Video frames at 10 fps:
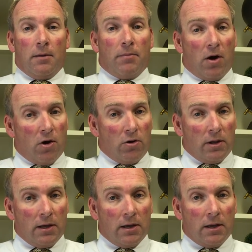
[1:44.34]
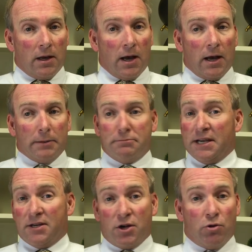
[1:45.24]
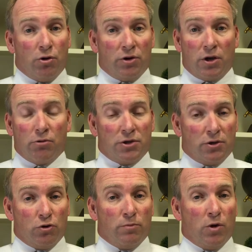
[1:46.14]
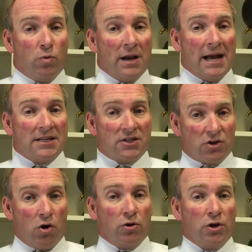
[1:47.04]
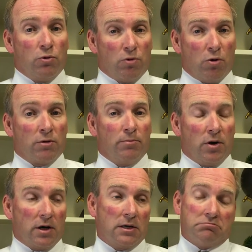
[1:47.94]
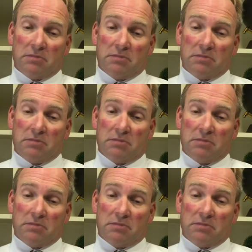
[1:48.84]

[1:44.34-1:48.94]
Paul, didn't know who to go to, but when I saw you wrote a book,